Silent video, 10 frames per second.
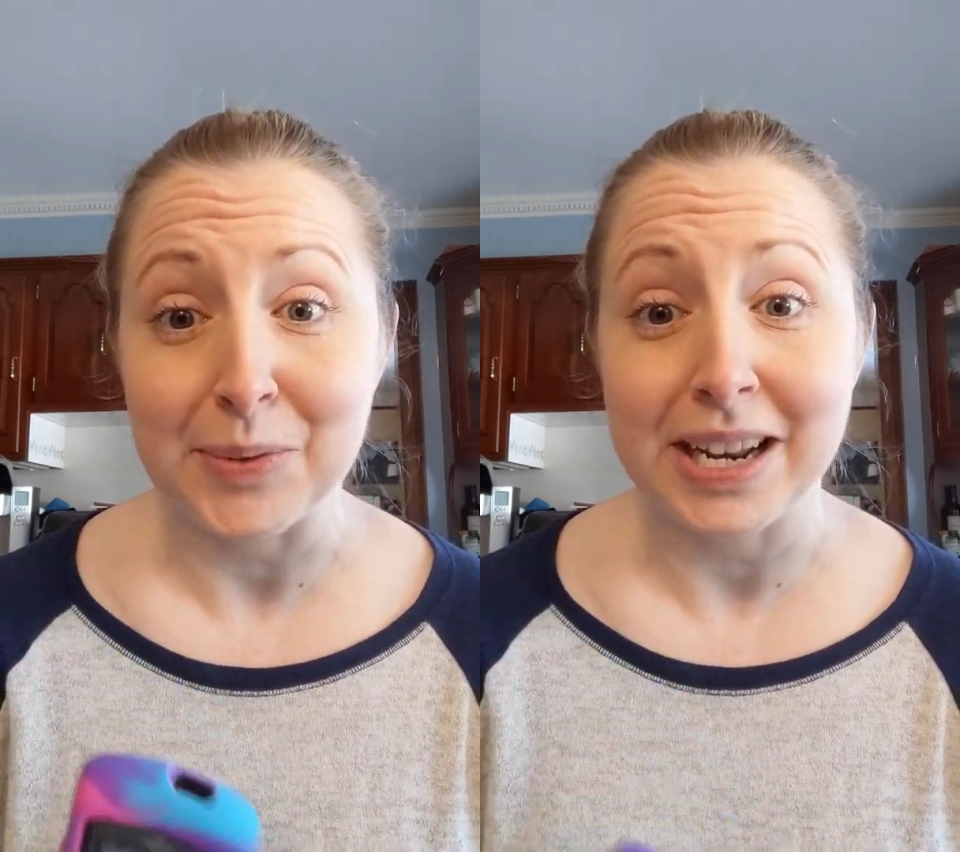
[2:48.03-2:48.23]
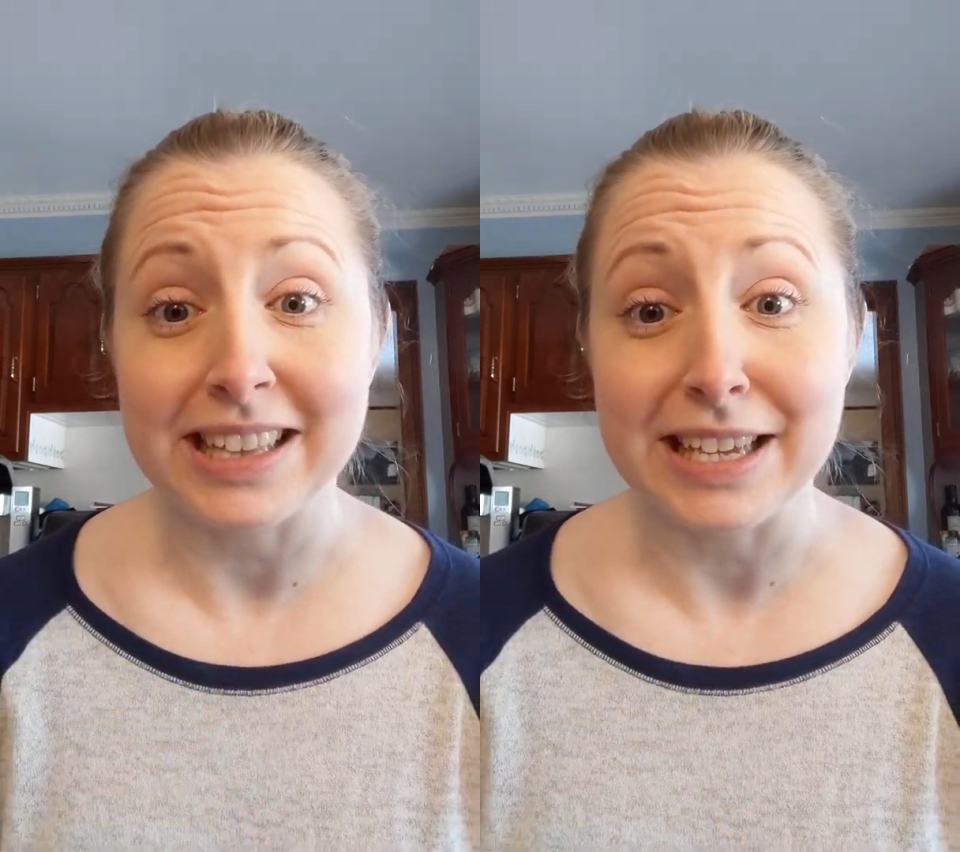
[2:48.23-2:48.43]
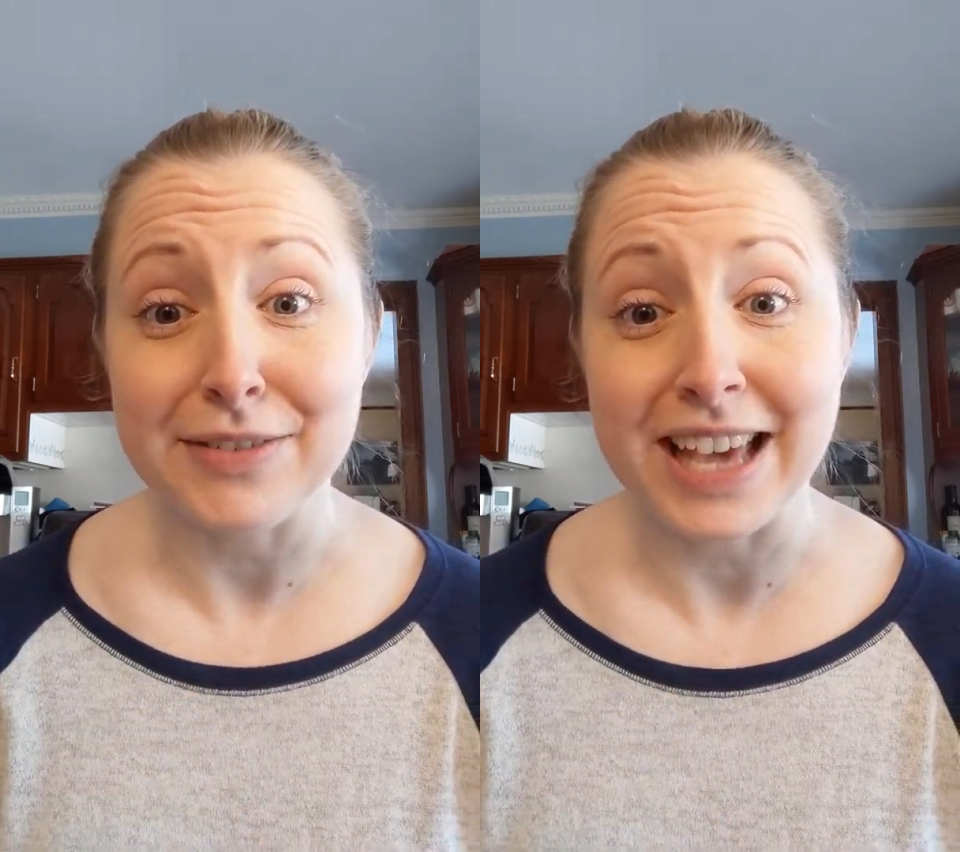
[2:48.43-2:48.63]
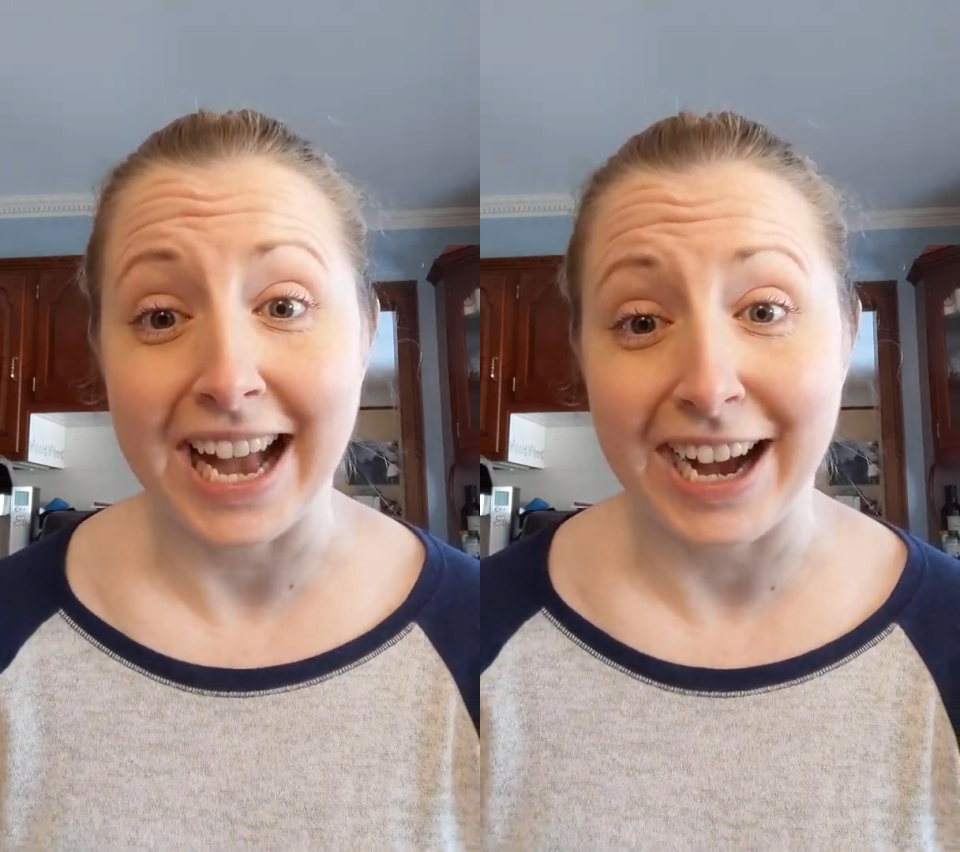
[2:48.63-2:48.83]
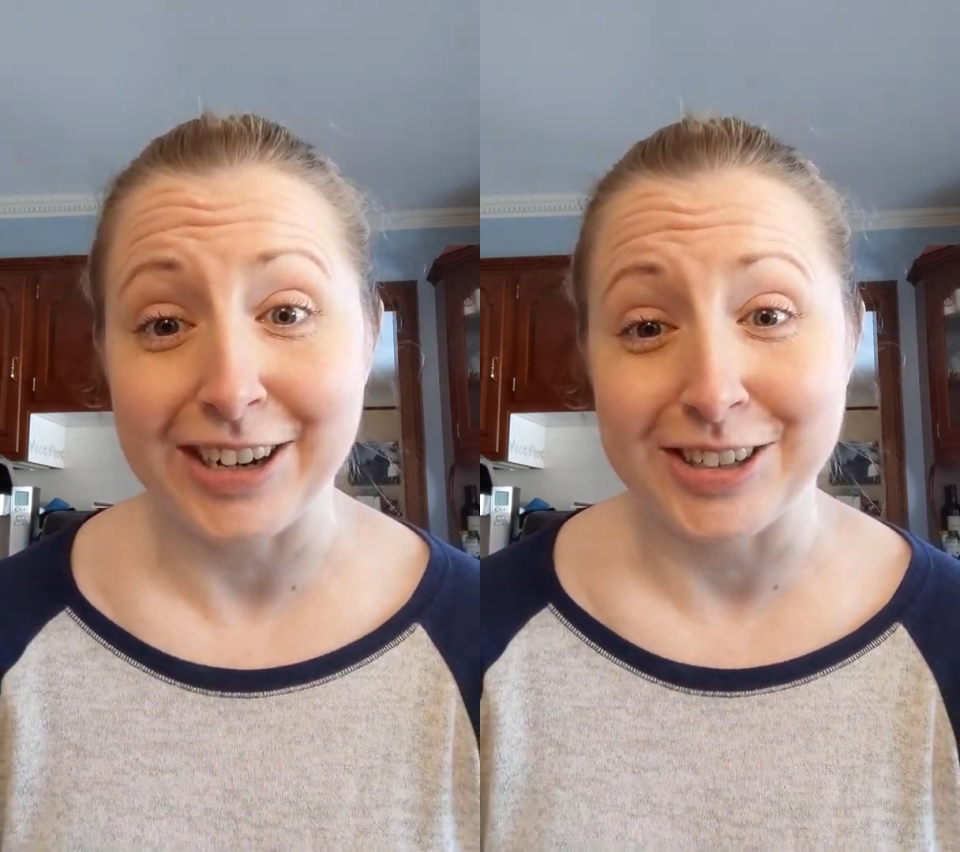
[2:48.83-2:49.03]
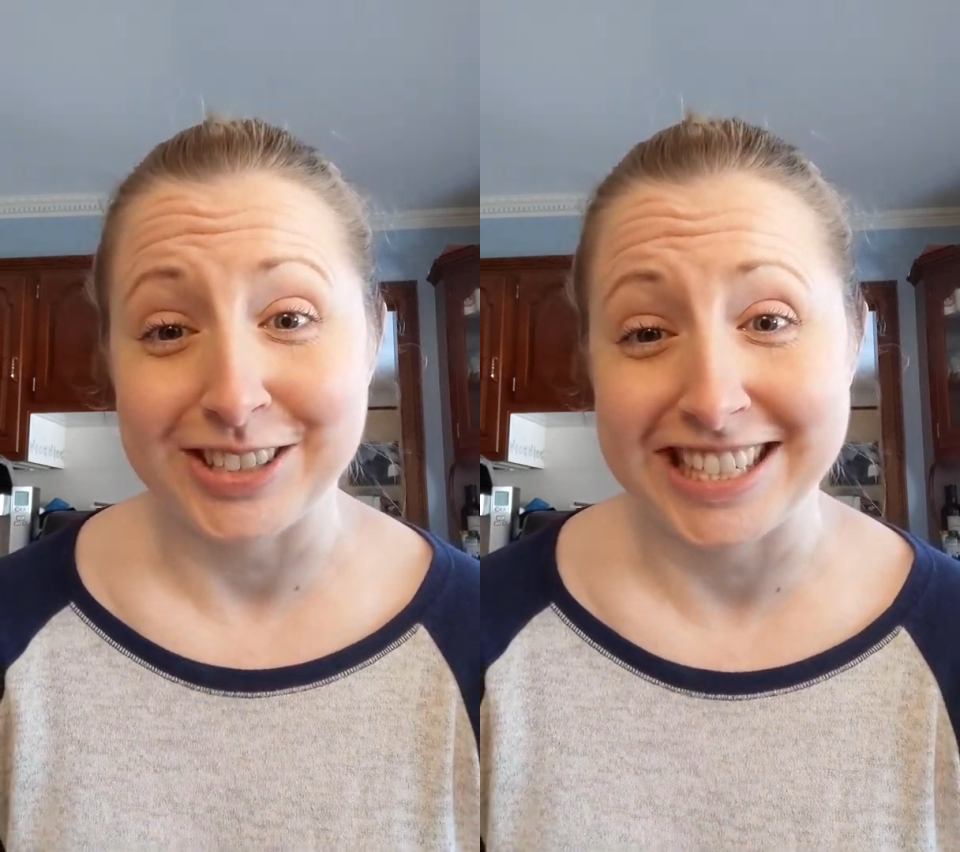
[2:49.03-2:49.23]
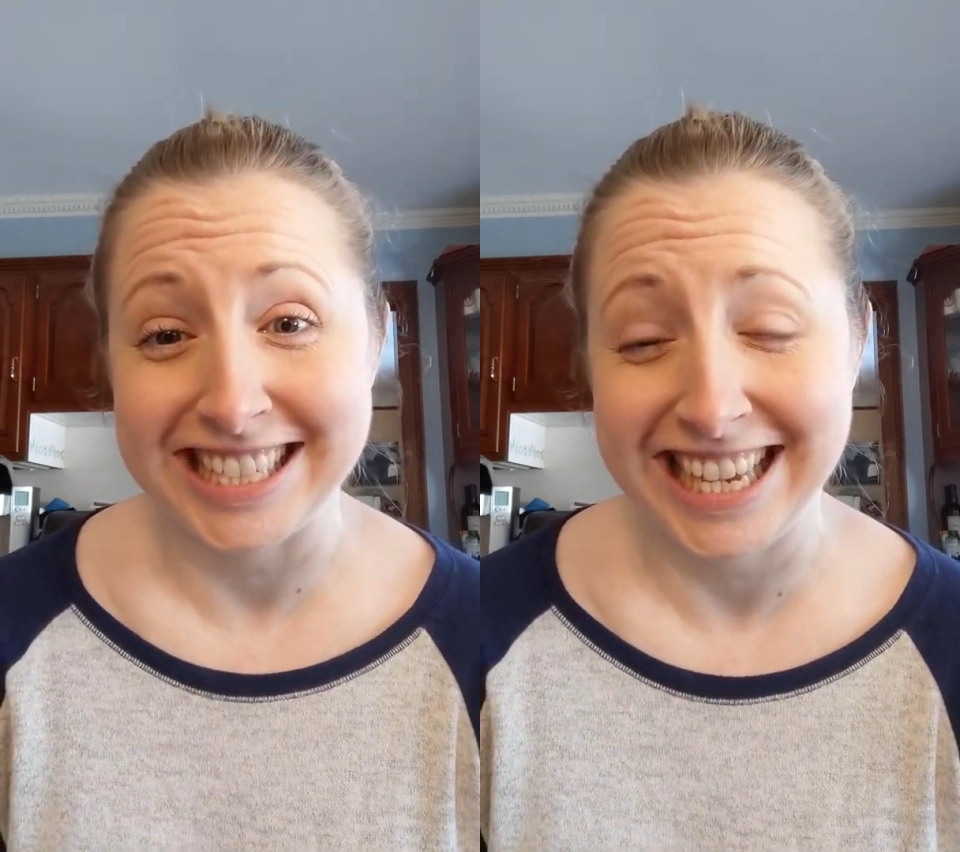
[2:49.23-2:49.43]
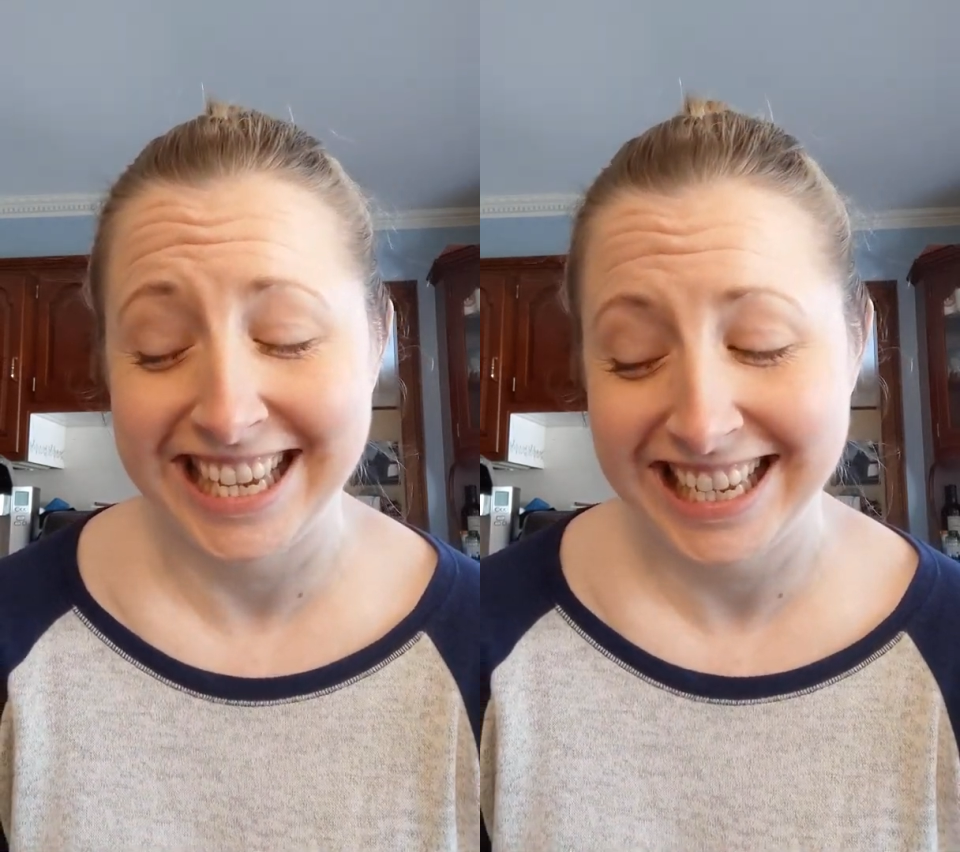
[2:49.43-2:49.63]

when I leave the house.